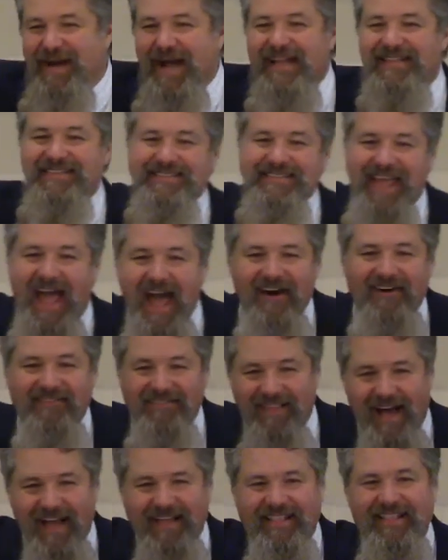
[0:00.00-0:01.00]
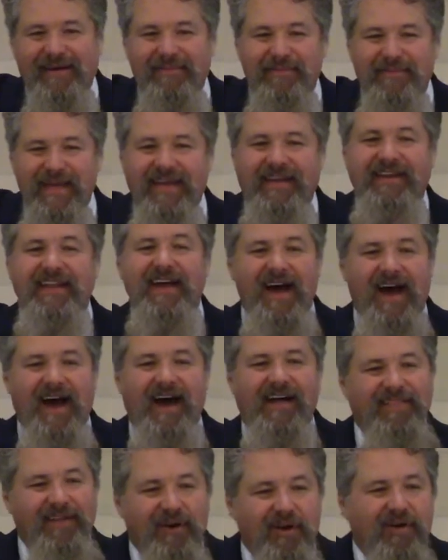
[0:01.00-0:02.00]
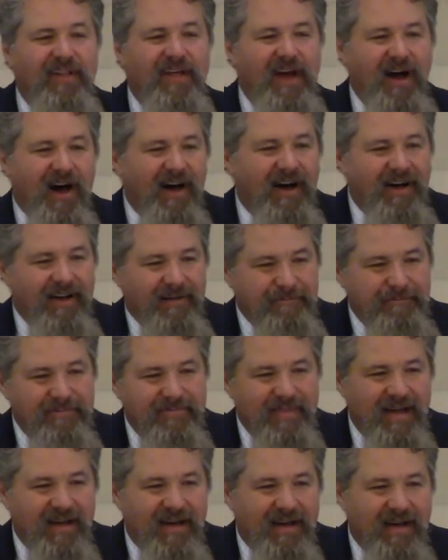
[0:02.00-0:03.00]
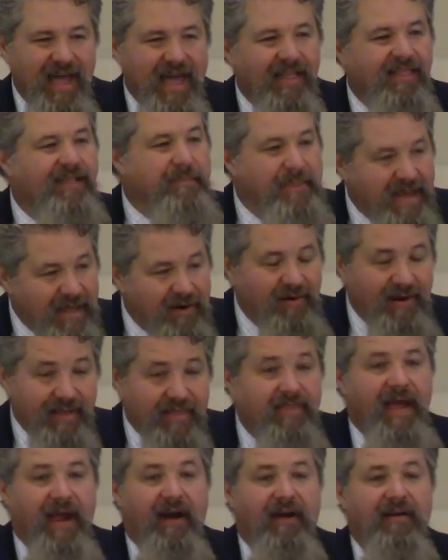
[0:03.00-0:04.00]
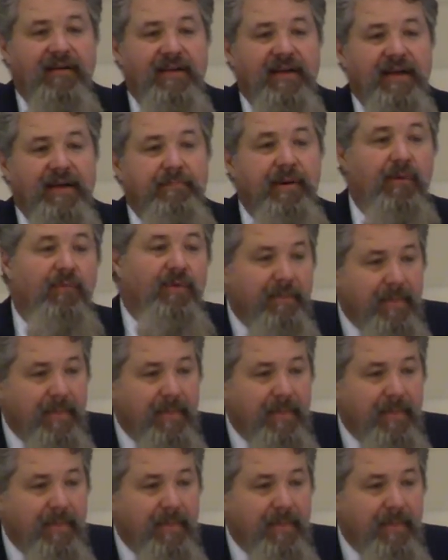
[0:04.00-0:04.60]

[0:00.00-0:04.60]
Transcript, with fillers: might sound like I'm being a little um, uh, elementary there, but